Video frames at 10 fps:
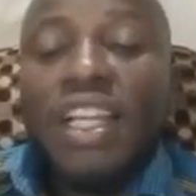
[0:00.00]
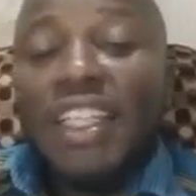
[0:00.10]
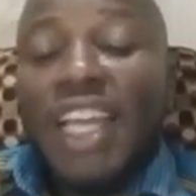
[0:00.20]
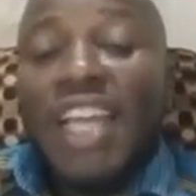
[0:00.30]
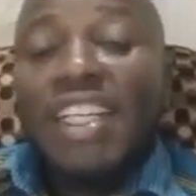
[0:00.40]

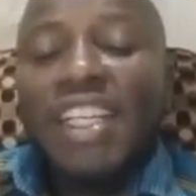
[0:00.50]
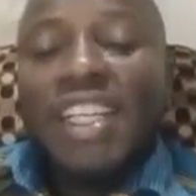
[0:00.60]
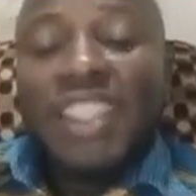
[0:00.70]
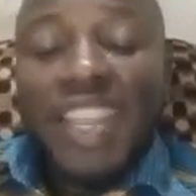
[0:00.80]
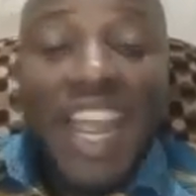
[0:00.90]
Then
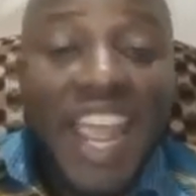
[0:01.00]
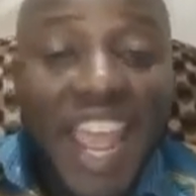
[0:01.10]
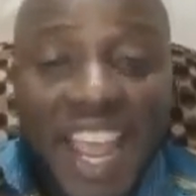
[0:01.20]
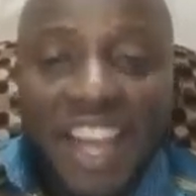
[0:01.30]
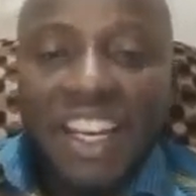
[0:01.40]
the
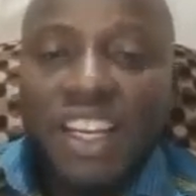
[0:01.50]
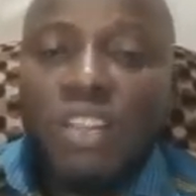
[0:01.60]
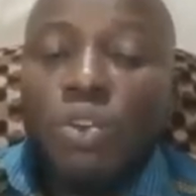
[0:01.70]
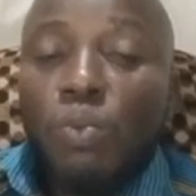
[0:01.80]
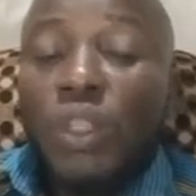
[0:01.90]
L,
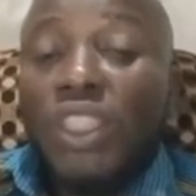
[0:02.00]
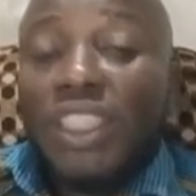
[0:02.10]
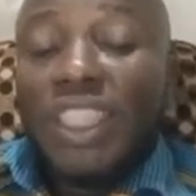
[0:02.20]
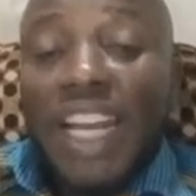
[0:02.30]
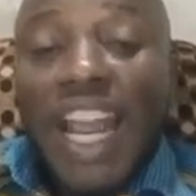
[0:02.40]
which
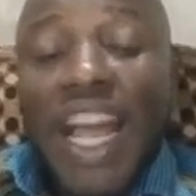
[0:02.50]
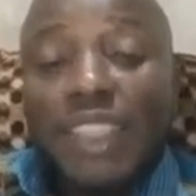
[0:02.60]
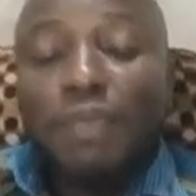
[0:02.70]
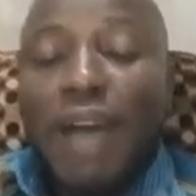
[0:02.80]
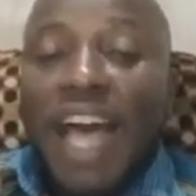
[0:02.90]
is the
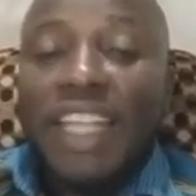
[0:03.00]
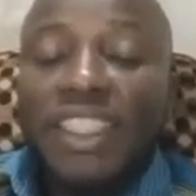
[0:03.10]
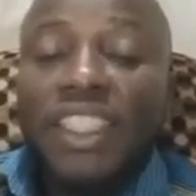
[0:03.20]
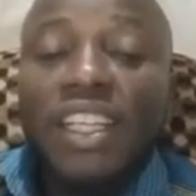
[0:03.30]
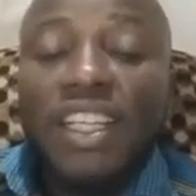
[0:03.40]
last
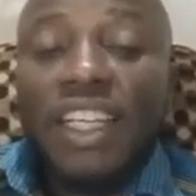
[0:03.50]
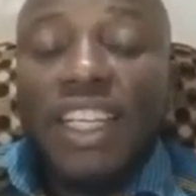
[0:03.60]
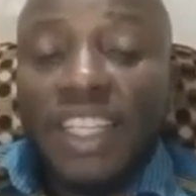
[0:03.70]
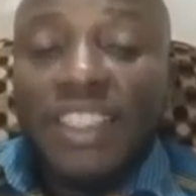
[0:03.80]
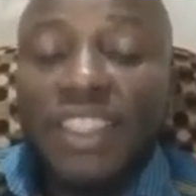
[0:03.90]
part,
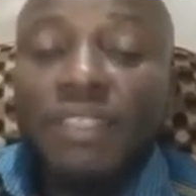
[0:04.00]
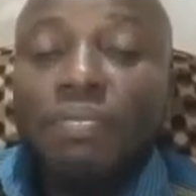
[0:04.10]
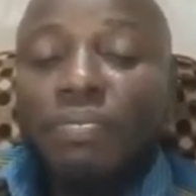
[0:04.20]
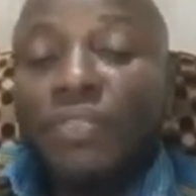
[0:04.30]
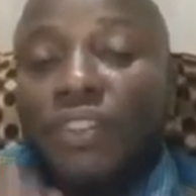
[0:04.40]
is
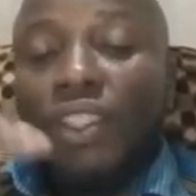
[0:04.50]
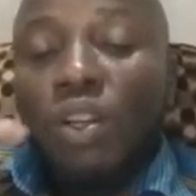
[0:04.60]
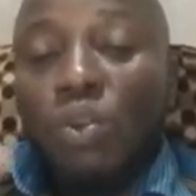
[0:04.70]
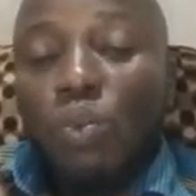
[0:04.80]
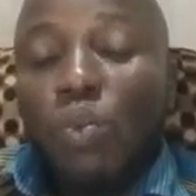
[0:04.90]

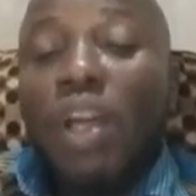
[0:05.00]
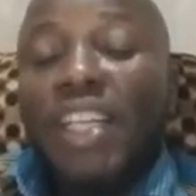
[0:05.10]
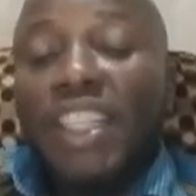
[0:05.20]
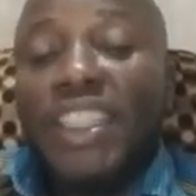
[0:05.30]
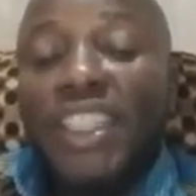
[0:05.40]

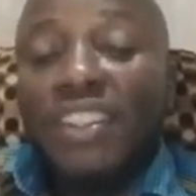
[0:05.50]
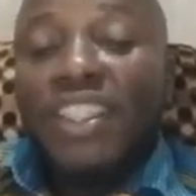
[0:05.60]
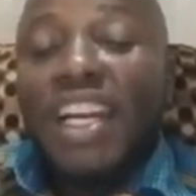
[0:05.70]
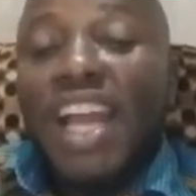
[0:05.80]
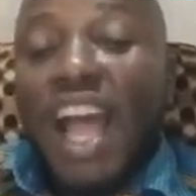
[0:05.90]
what the
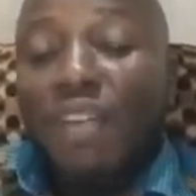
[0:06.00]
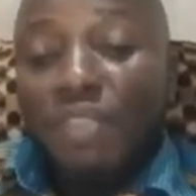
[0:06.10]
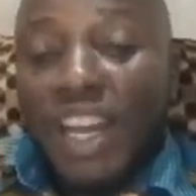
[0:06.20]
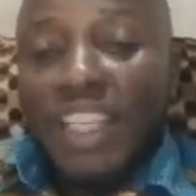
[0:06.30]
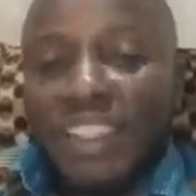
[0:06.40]
children
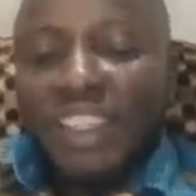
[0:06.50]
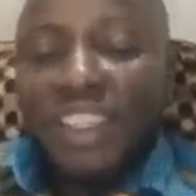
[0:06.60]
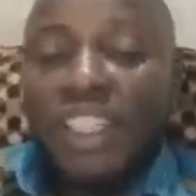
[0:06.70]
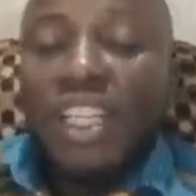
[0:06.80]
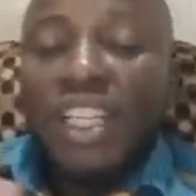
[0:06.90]
have learned.
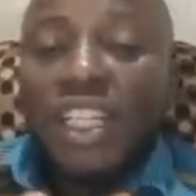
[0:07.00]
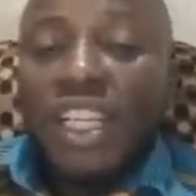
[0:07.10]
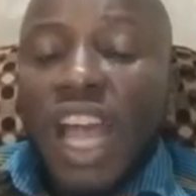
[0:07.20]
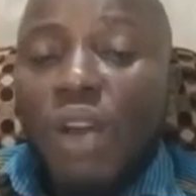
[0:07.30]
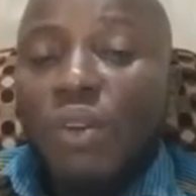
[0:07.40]

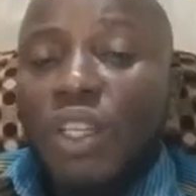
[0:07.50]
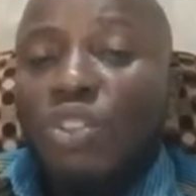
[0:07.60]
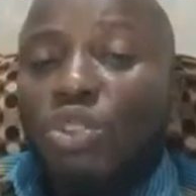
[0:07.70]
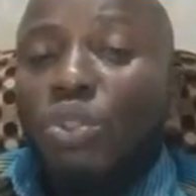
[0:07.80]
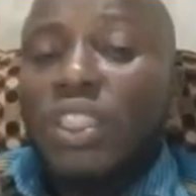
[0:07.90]
Now,
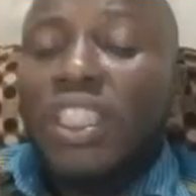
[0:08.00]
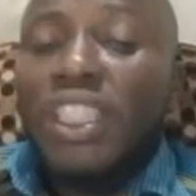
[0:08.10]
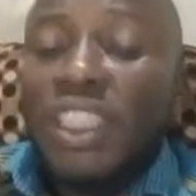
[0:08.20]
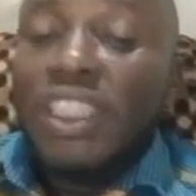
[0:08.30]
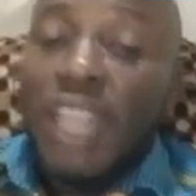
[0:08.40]
in
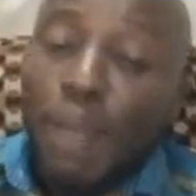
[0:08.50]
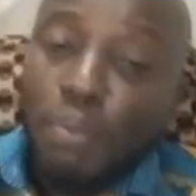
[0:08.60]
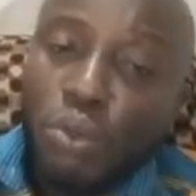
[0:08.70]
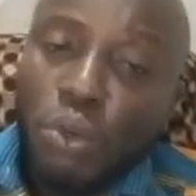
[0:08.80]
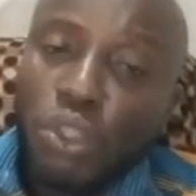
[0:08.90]
using this
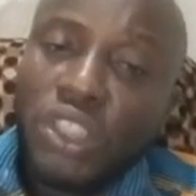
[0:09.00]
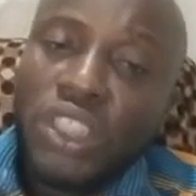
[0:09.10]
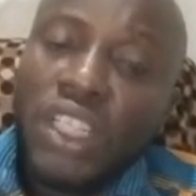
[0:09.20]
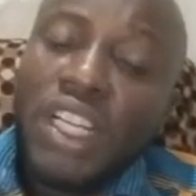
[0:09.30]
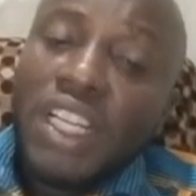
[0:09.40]

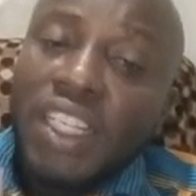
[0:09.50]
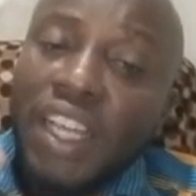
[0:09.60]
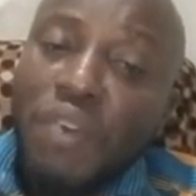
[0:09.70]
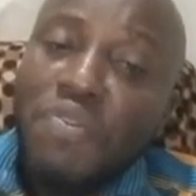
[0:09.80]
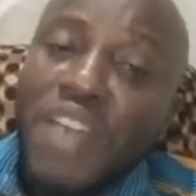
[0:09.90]
approach,
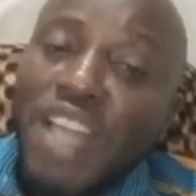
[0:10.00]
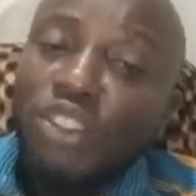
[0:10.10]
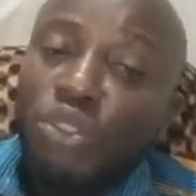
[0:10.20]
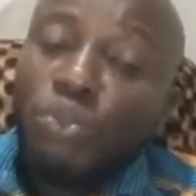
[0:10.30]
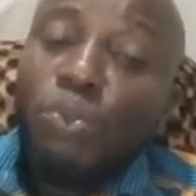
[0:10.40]
the
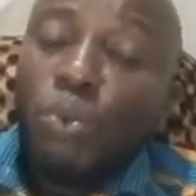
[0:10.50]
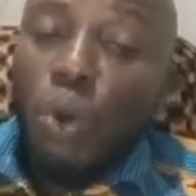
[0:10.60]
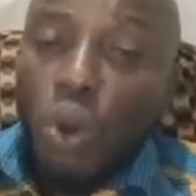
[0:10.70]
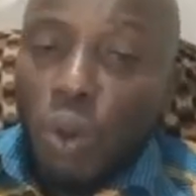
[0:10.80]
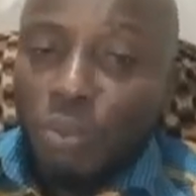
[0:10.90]
first two
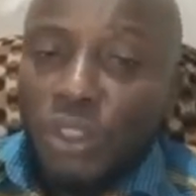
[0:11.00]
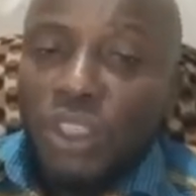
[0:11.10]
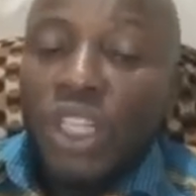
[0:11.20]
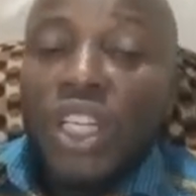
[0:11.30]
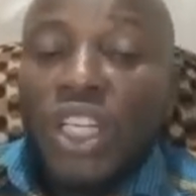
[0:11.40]

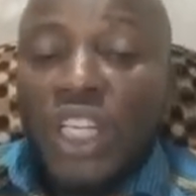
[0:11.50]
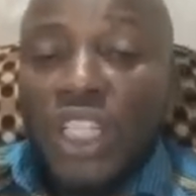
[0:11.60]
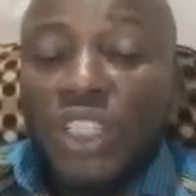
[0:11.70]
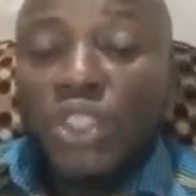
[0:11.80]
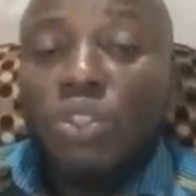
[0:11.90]
columns
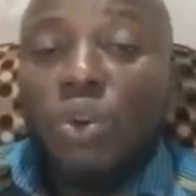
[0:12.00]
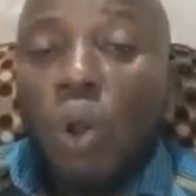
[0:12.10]
is